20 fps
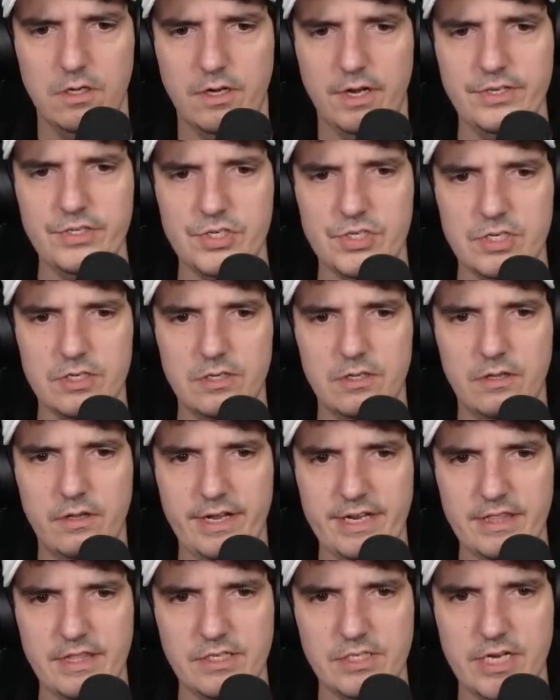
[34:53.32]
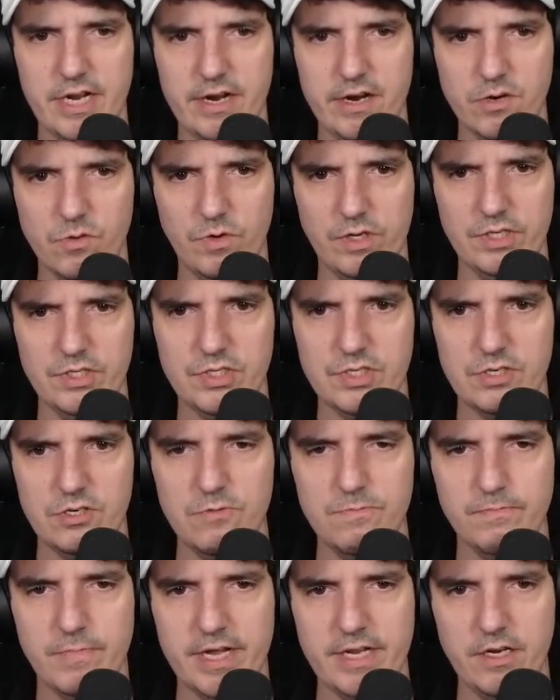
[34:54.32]
Because, like, the Terran ones, you
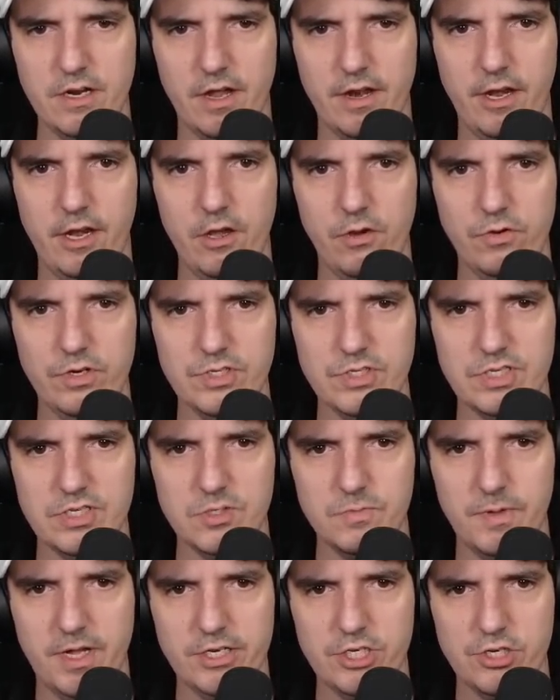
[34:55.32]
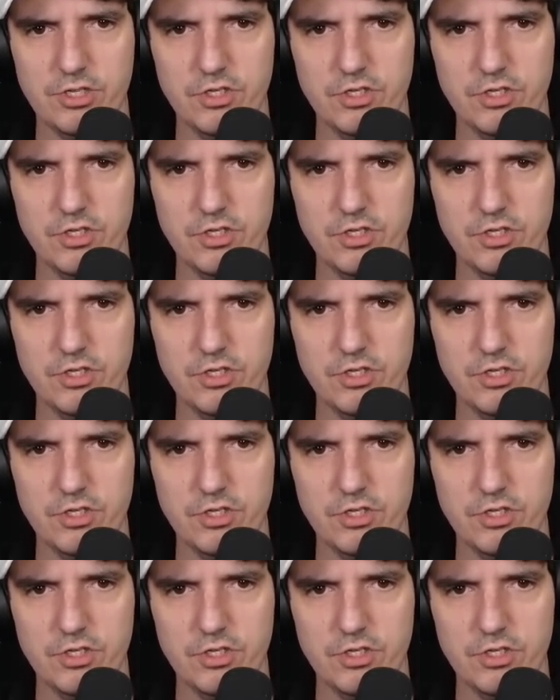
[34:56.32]
might not notice as much.